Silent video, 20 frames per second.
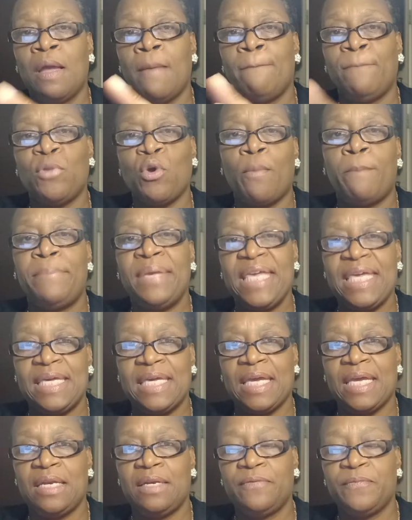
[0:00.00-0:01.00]
your
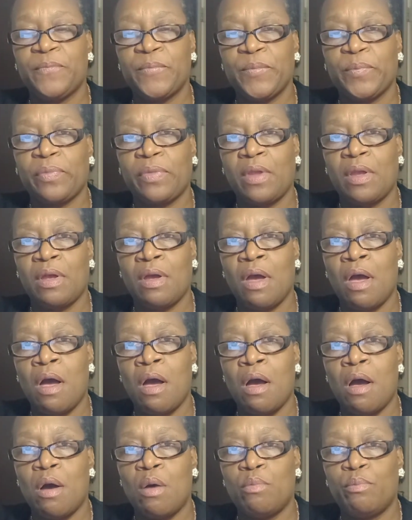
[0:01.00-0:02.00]
Beacon
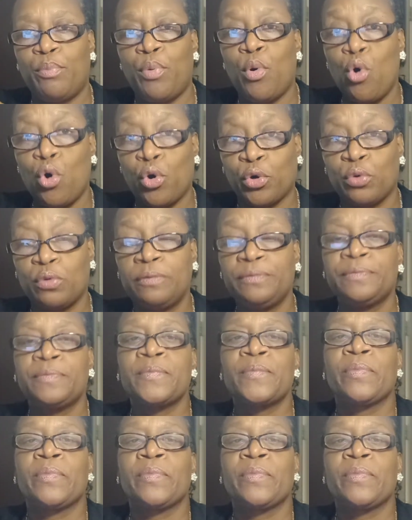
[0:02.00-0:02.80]
portal.